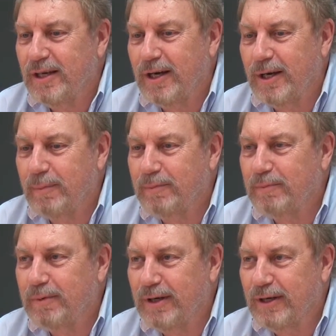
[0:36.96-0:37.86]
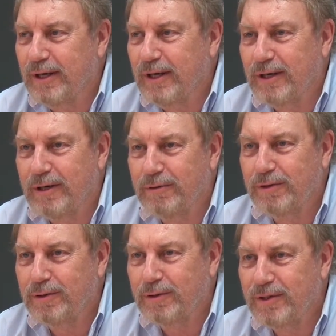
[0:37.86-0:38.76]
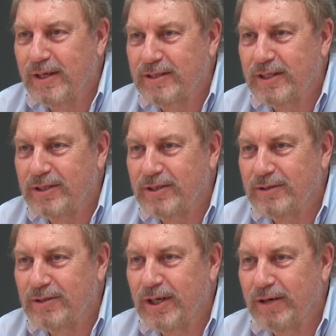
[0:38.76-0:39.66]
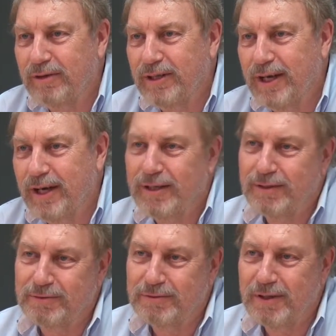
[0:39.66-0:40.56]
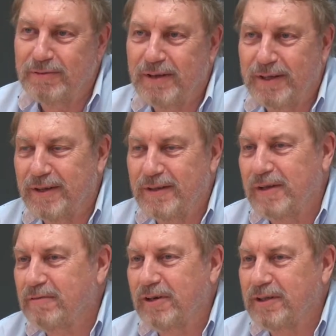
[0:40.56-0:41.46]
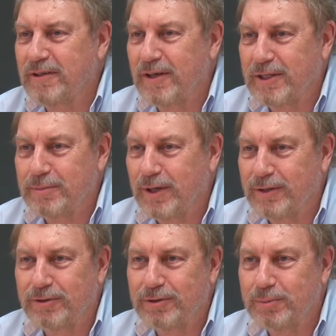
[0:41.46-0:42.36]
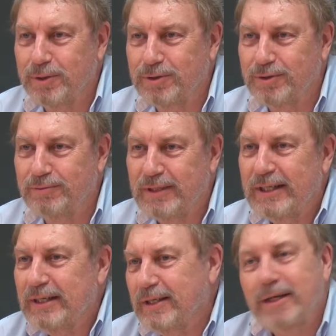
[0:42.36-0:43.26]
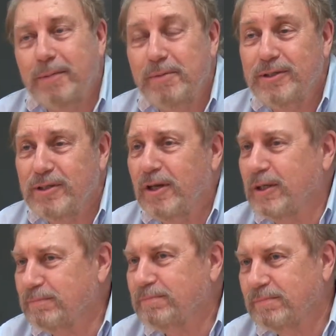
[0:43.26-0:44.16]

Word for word: Um, I hold the organisation in high regard and the fact that they recognise my contribution uh, means a lot.